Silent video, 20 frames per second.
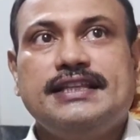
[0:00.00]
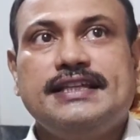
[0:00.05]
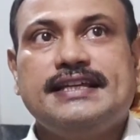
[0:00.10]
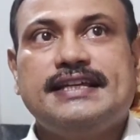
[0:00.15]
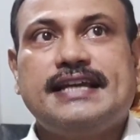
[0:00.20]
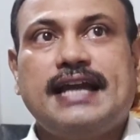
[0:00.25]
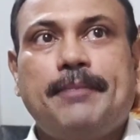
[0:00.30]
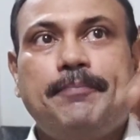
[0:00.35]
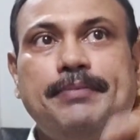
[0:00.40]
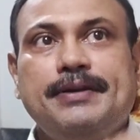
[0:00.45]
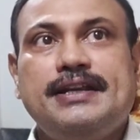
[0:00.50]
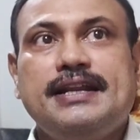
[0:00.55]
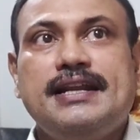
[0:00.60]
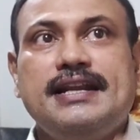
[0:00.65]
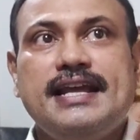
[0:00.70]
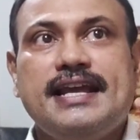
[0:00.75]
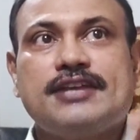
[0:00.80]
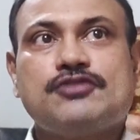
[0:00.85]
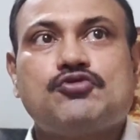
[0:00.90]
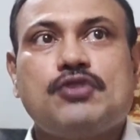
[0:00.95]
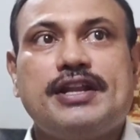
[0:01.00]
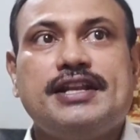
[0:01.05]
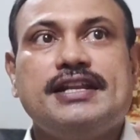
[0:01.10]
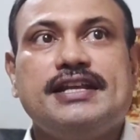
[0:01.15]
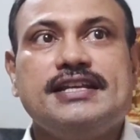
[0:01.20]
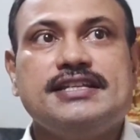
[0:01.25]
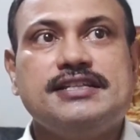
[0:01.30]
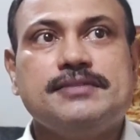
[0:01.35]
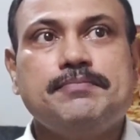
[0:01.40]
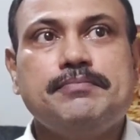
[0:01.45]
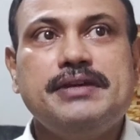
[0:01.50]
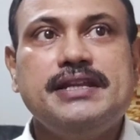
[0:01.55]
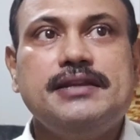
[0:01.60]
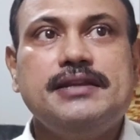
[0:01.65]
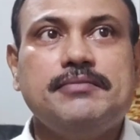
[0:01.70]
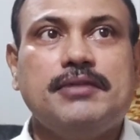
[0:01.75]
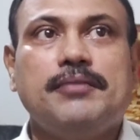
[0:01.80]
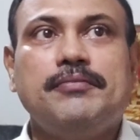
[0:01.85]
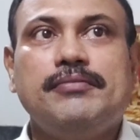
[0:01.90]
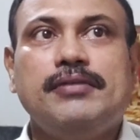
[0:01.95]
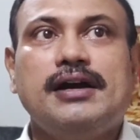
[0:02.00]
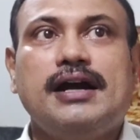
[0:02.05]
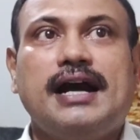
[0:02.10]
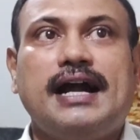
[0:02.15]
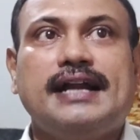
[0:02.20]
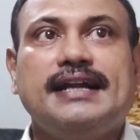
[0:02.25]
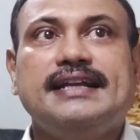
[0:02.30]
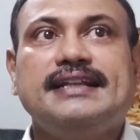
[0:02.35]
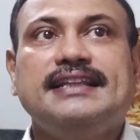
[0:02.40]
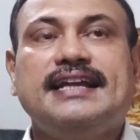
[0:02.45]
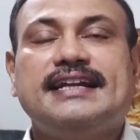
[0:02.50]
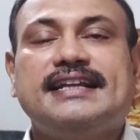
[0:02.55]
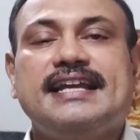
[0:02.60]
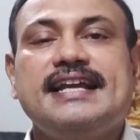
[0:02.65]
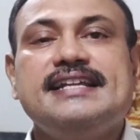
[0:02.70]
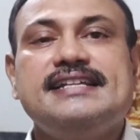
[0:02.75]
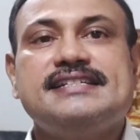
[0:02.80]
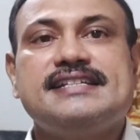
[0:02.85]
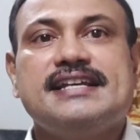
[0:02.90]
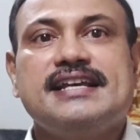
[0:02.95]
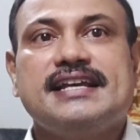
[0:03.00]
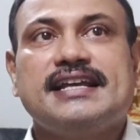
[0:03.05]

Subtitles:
the capital X1 is minimum, and in that case